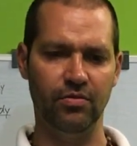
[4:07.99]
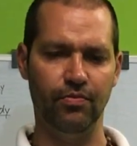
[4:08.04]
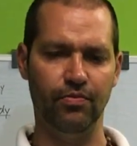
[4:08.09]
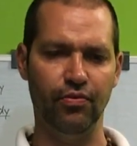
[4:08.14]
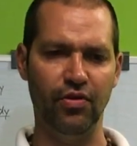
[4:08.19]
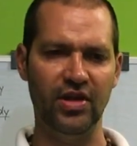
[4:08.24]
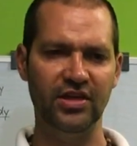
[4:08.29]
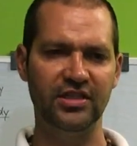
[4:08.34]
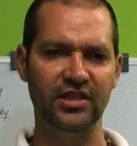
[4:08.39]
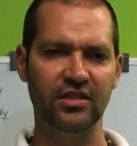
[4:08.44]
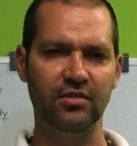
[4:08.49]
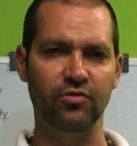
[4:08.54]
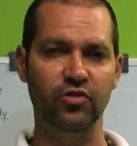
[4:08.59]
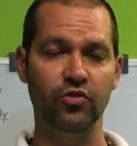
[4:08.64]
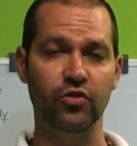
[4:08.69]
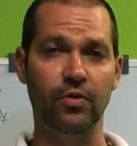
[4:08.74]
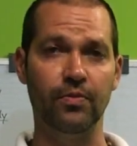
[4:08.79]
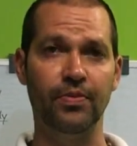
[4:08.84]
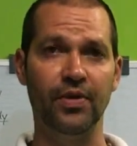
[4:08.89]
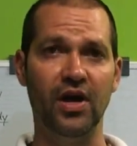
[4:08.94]
bracing
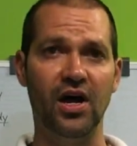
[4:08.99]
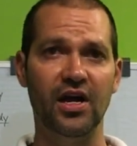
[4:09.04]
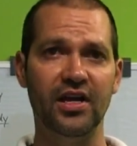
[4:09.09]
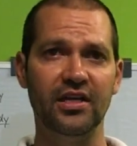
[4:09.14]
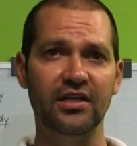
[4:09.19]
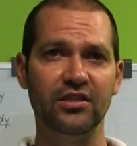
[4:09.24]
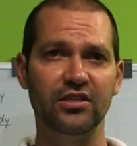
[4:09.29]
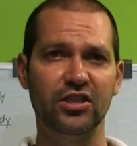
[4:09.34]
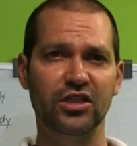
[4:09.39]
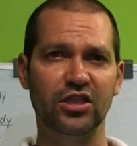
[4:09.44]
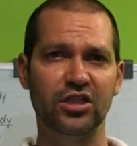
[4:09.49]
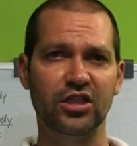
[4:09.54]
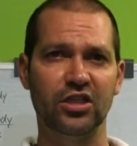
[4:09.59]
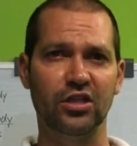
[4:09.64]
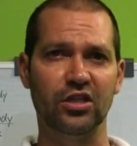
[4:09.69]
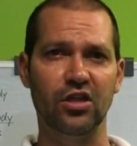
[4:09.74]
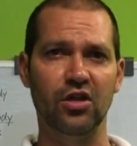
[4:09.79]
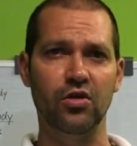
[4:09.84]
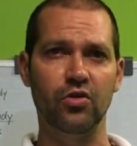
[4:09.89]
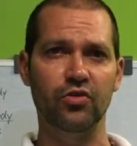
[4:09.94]
through the body,
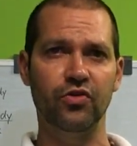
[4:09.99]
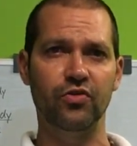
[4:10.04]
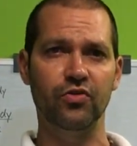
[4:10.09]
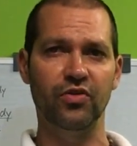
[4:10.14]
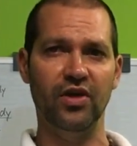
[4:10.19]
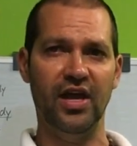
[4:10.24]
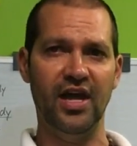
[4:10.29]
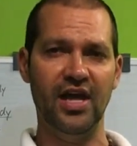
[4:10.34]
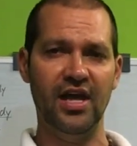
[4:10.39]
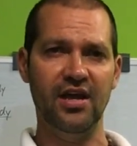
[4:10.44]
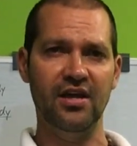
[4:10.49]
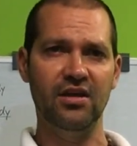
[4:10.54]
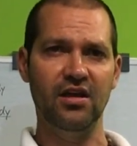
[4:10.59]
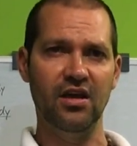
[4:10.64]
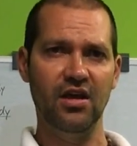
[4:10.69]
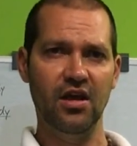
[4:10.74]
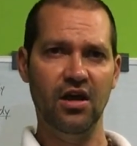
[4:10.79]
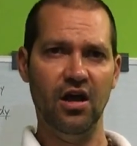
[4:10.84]
slow through the hand,